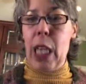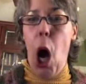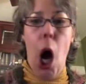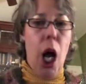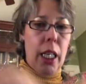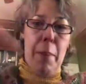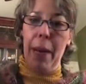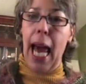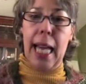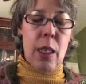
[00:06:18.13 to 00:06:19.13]
all in
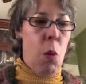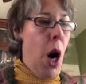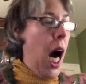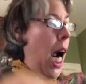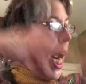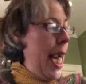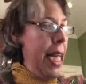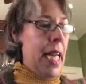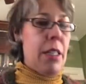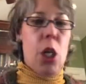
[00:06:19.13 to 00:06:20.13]
black and white
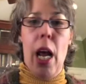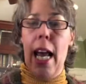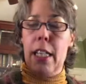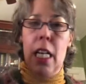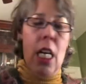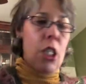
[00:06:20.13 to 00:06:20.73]
and and